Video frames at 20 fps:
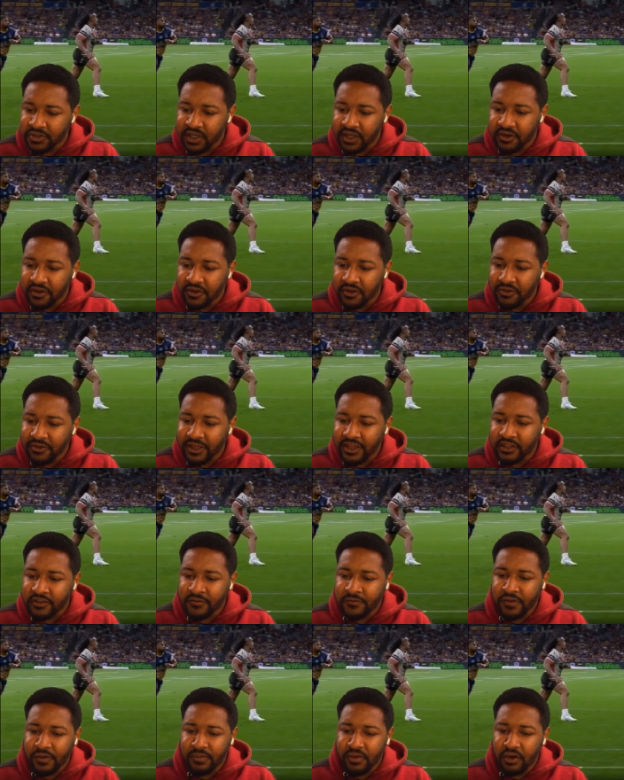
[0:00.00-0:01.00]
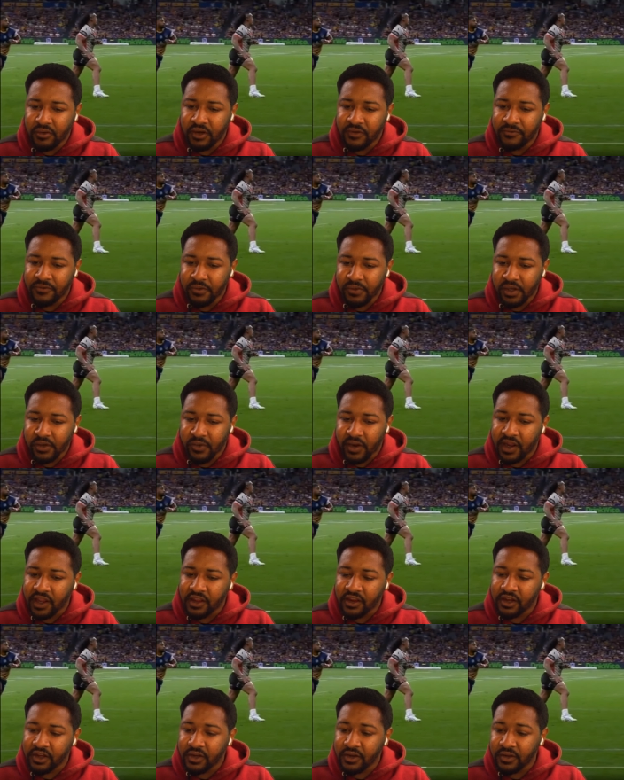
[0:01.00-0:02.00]
You got a whole ass female referee right
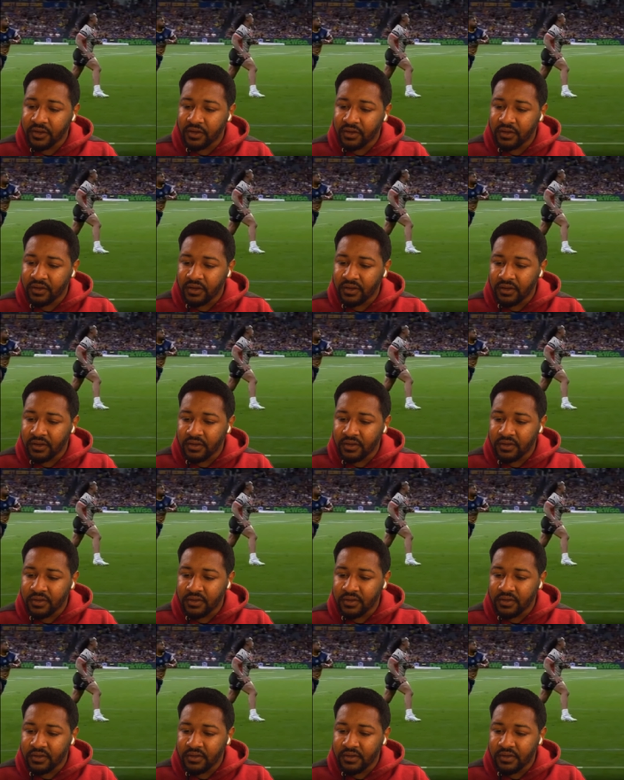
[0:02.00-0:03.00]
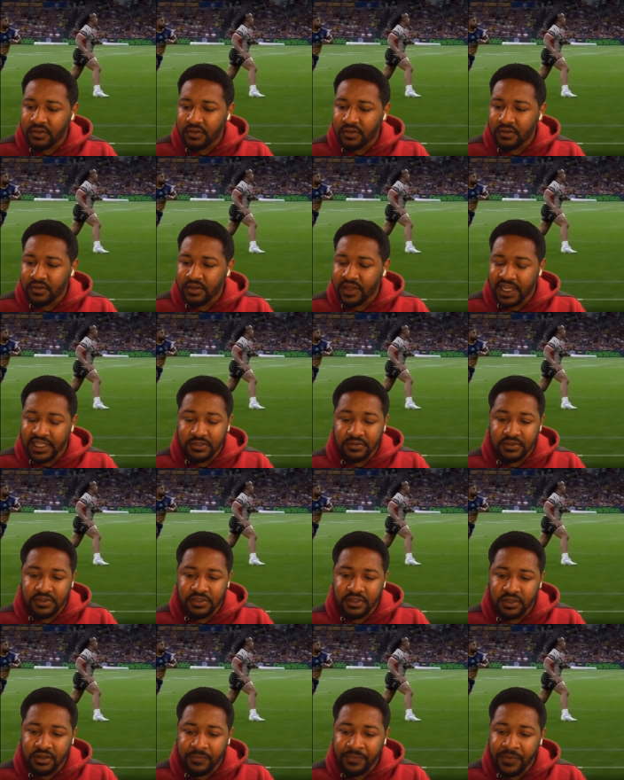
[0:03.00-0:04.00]
here. That's what's
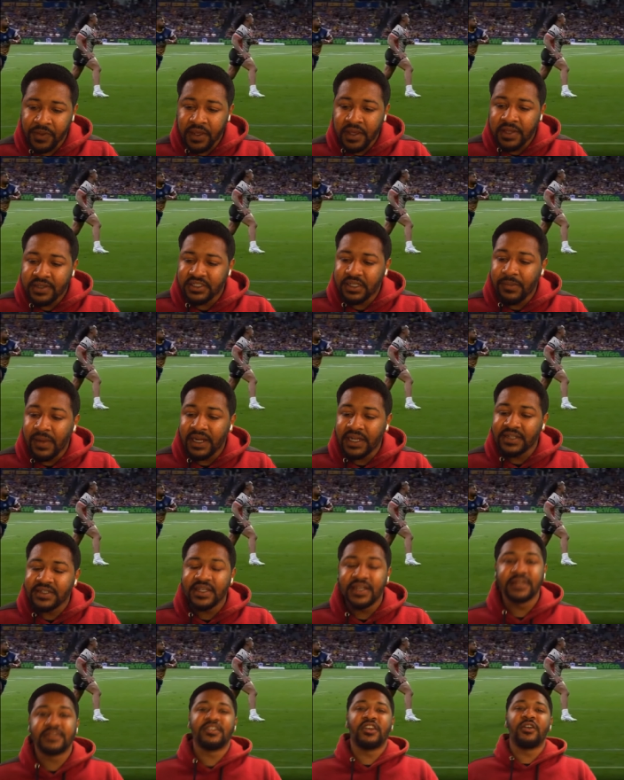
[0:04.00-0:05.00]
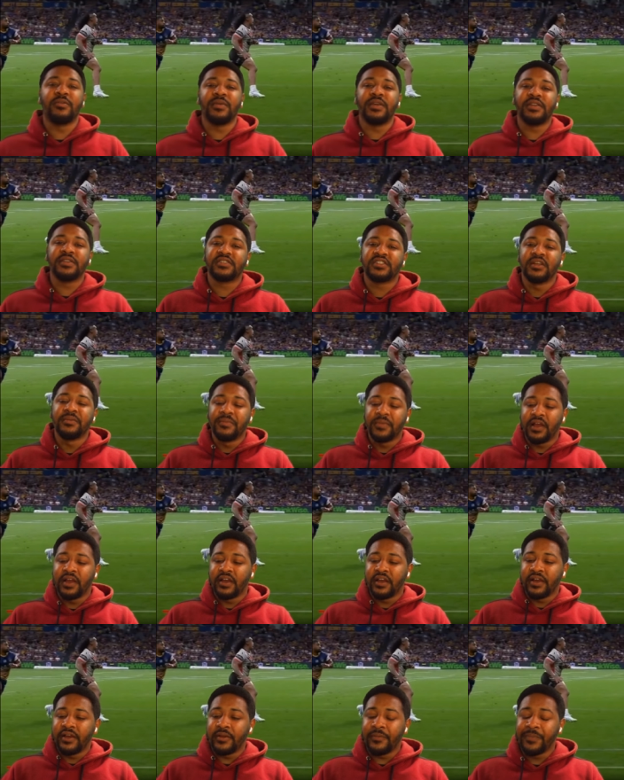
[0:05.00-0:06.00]
up. Somebody did tell me some
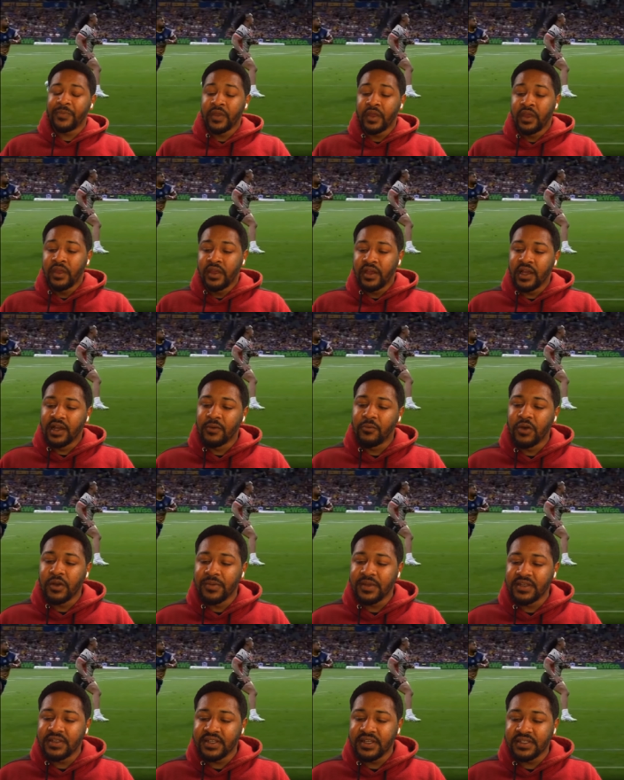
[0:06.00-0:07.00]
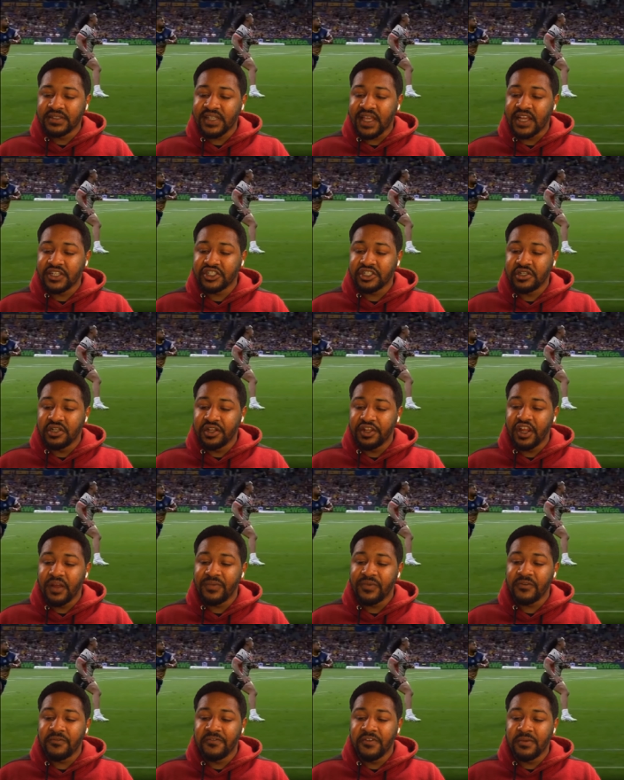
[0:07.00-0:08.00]
uh a woman did say I should look up
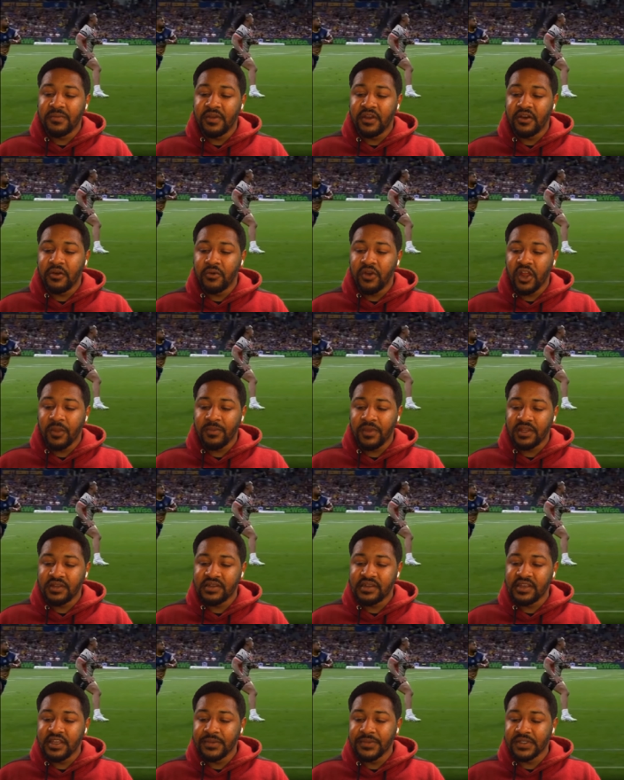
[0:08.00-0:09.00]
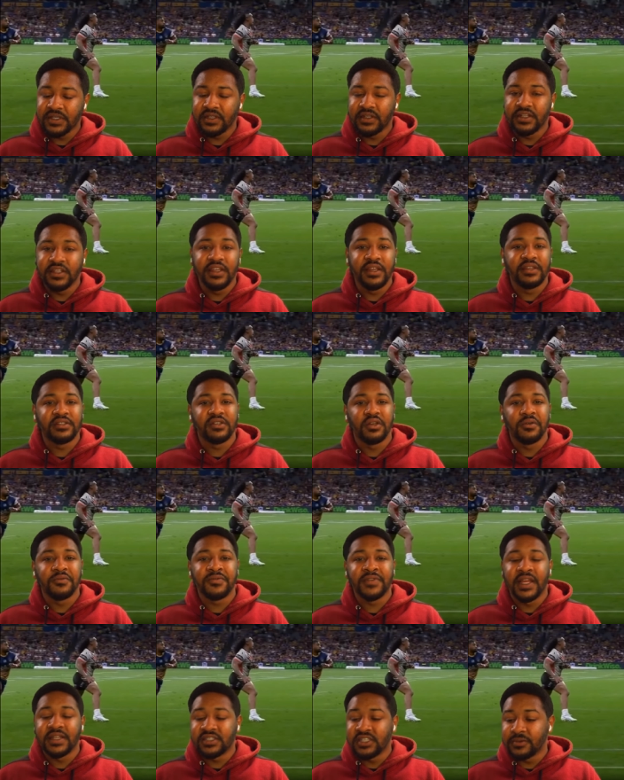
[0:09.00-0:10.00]
the female rugby teams and leagues. So
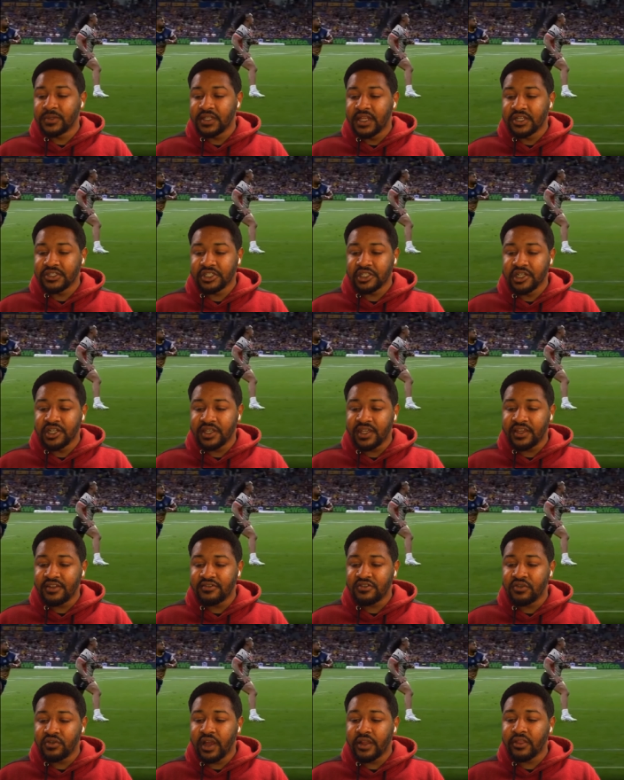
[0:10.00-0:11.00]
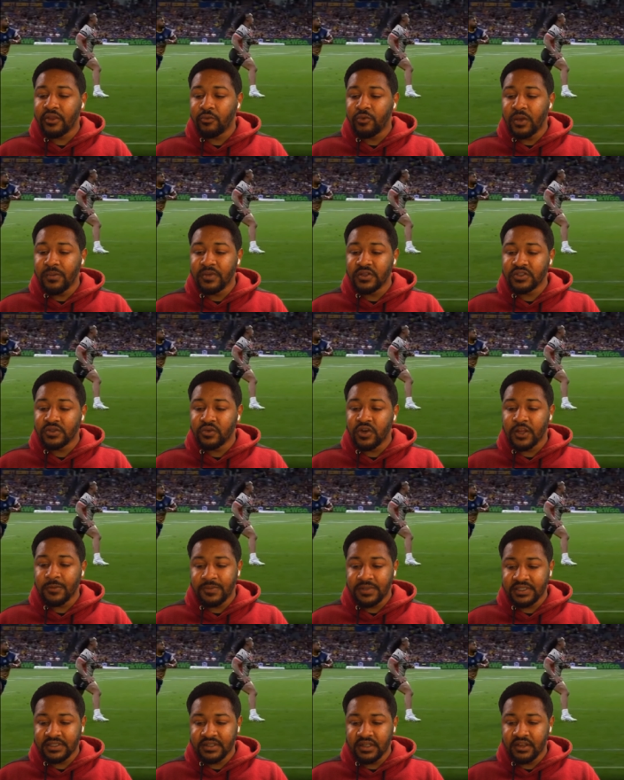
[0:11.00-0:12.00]
if that's something I should look into, like the women's
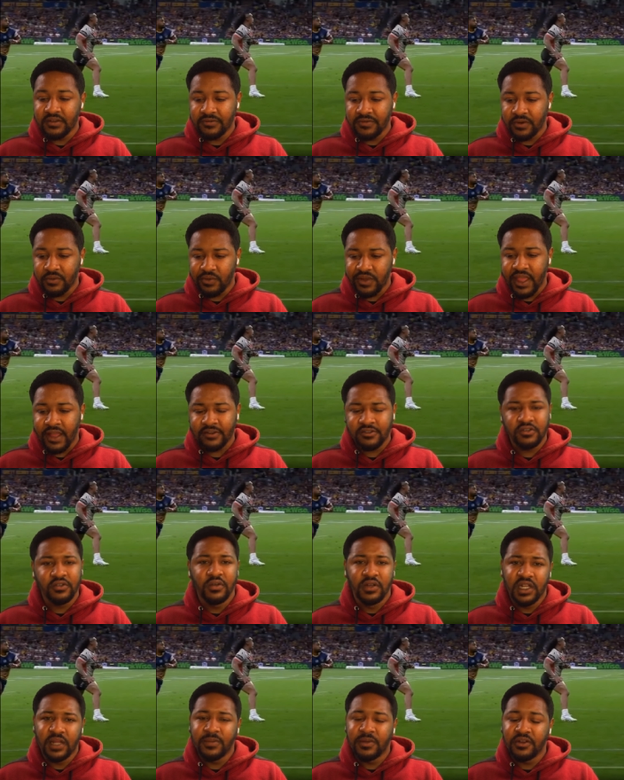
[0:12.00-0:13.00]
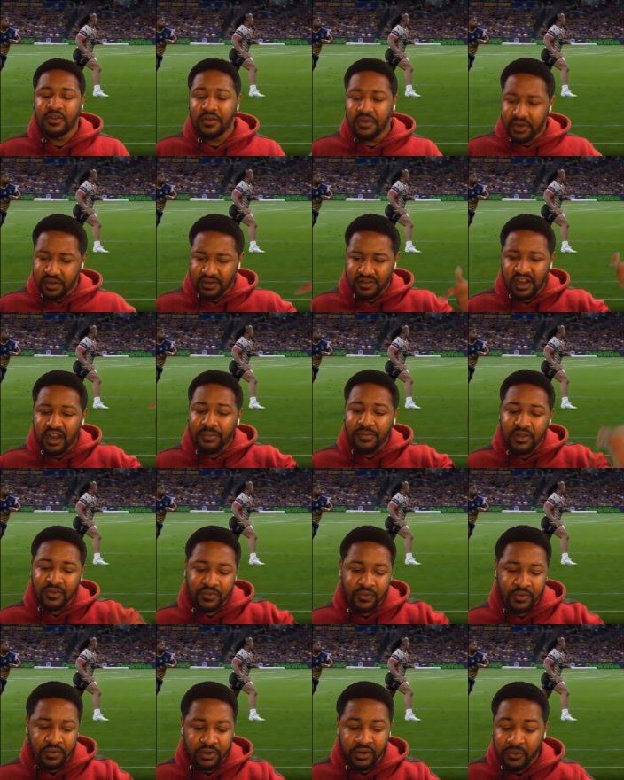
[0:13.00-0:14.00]
rugby stuff, and react to it, let me know in the comments
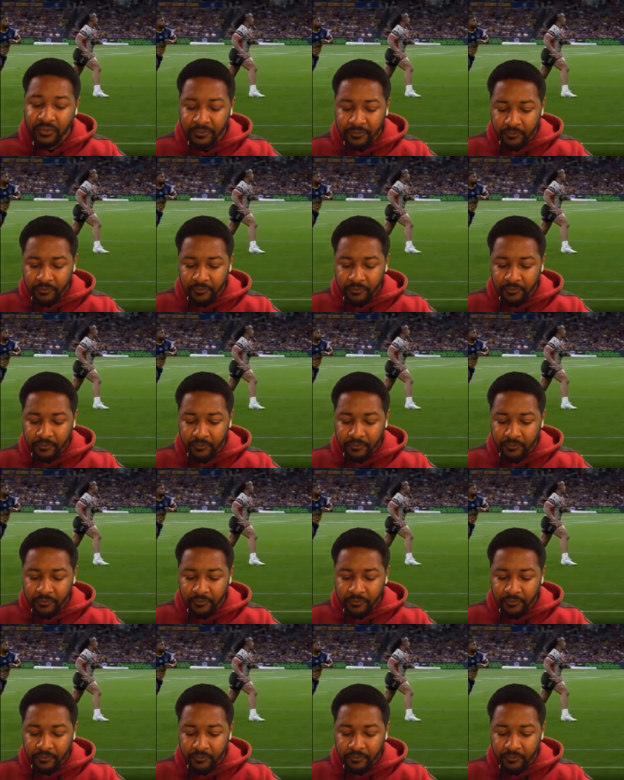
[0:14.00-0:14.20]
for real.